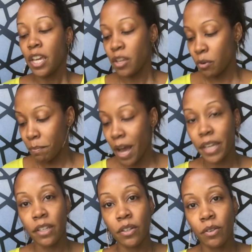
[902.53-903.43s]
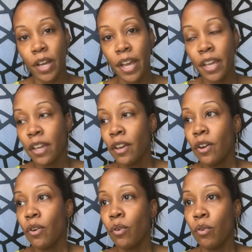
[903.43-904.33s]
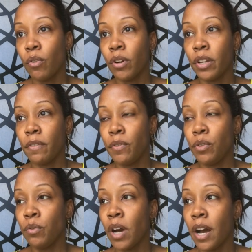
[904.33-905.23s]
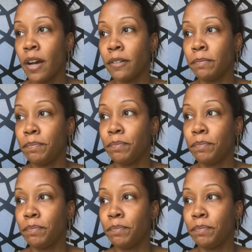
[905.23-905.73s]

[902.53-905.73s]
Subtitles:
in your body. Okay, or if you're